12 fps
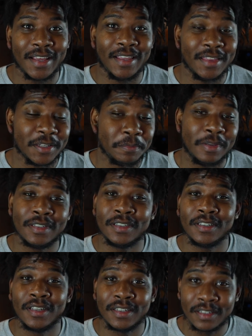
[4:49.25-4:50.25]
and this
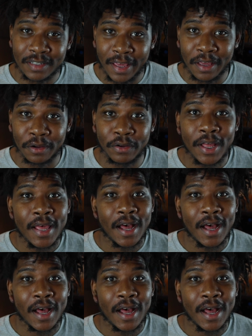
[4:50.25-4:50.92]
business can scale.